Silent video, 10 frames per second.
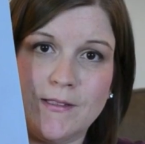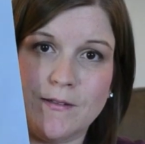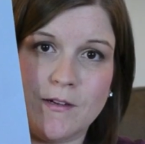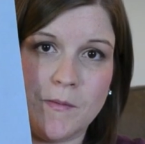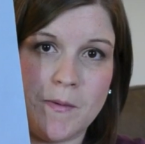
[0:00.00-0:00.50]

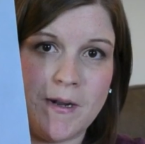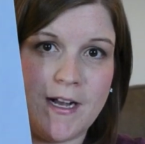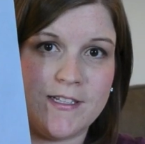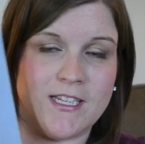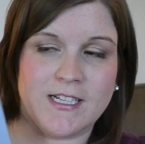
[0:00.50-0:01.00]
adorable
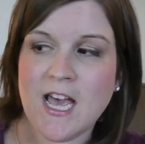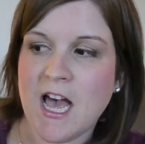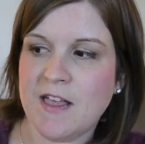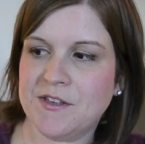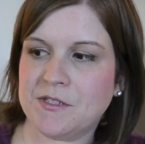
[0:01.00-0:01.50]
project.
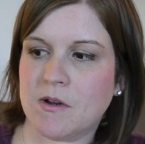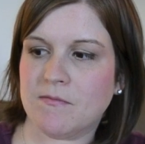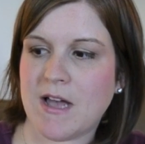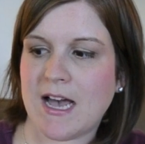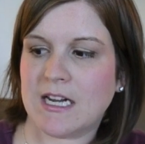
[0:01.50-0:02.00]
This
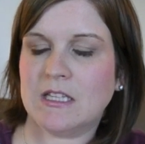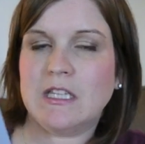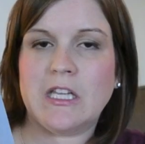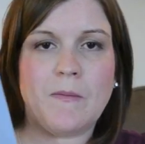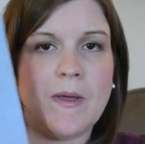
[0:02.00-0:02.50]
one had a
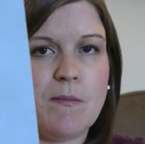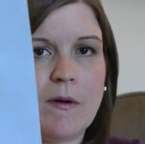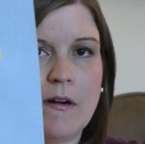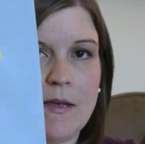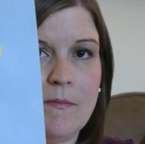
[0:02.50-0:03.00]
little bit
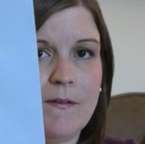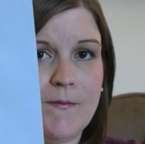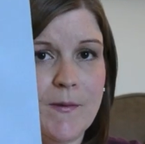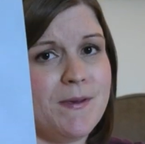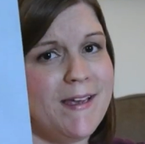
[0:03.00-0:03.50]
more
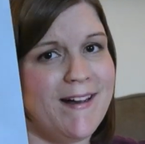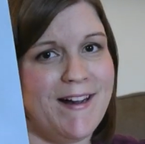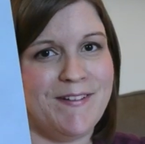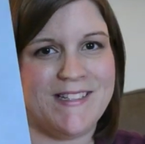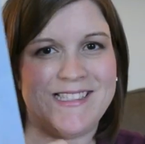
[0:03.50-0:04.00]
input for me,
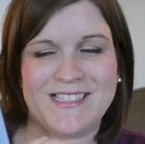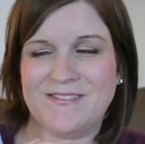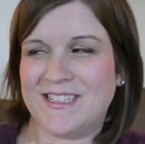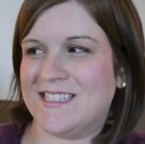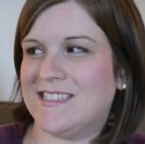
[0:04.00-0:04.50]
obviously,
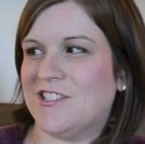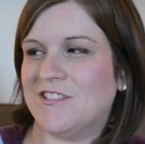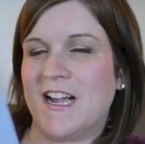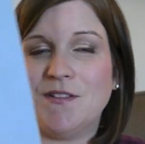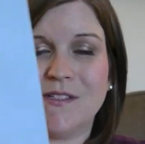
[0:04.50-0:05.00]
because
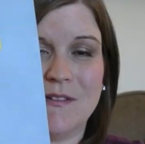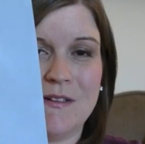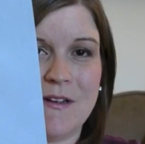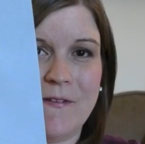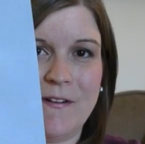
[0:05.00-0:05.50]
giraffes are one
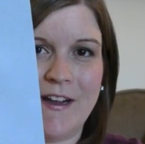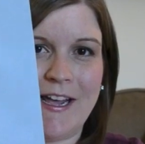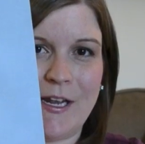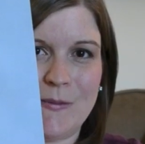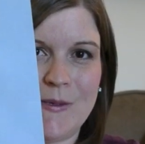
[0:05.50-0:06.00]
of my favorite
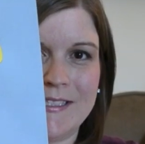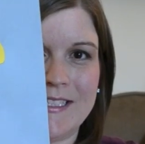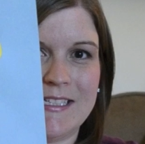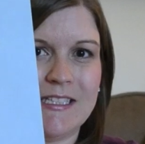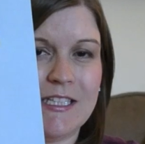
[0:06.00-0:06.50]
animals,
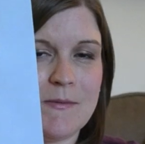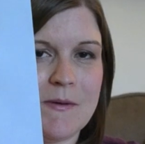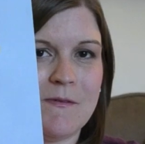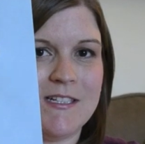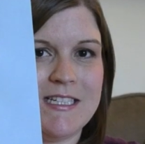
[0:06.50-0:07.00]
and it's a little
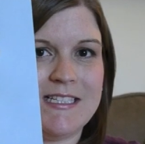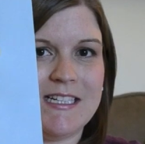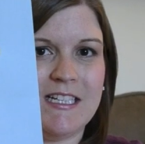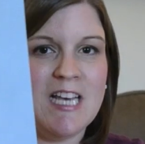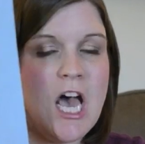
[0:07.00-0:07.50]
bit more
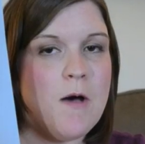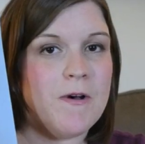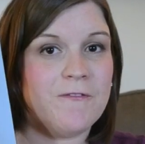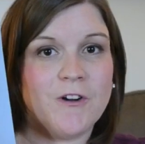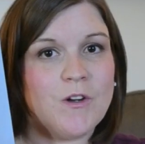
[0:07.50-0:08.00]
detailed,
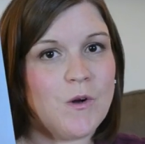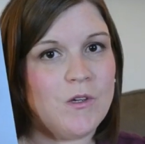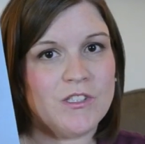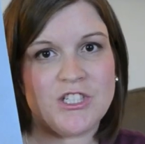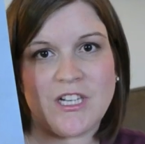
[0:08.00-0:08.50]
but for an
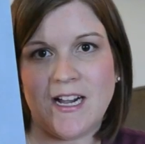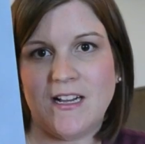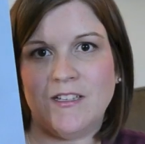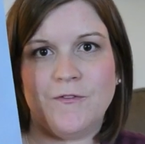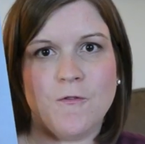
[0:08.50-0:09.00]
older
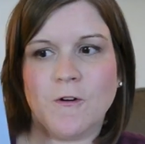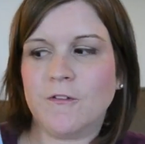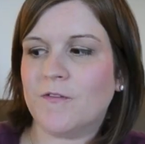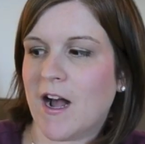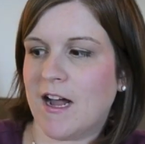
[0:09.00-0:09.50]
child, 4 or
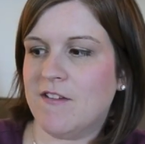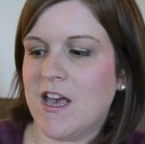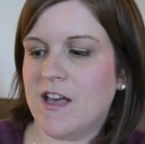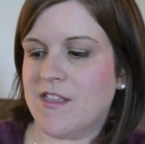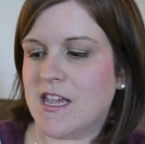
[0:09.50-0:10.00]
5,
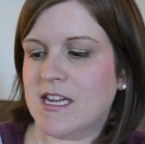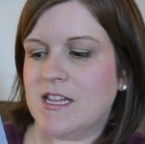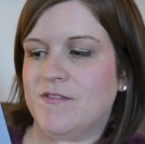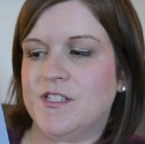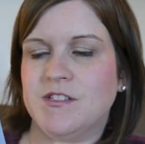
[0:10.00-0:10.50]
they could
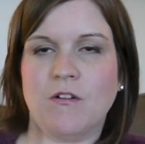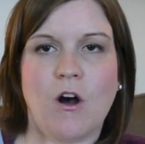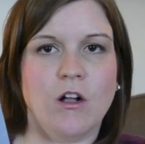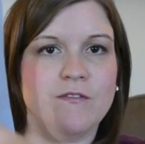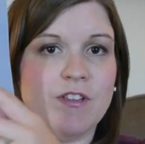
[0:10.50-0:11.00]
even do
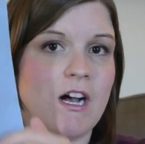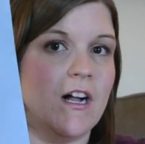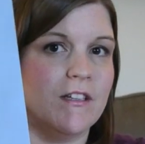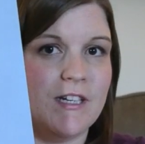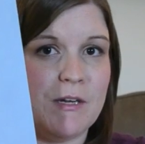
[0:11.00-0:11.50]
all of the
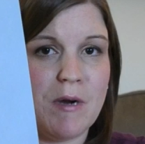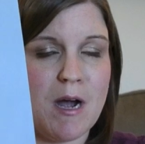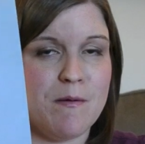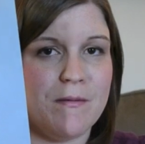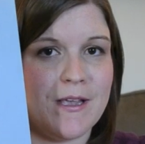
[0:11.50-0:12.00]
coloring
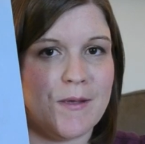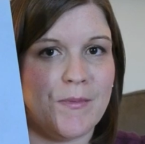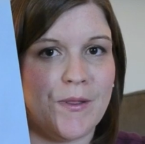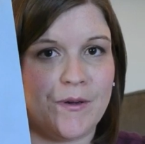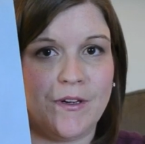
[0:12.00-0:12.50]
probably and
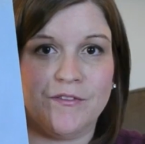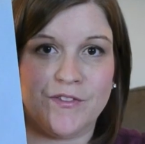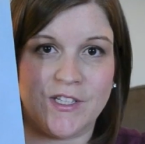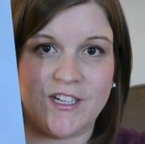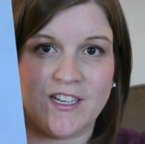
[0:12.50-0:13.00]
put their own
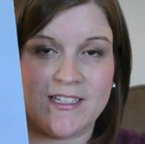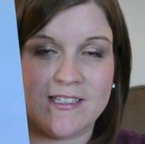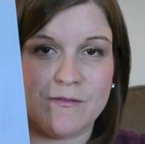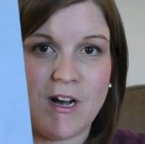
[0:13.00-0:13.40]
flair on it as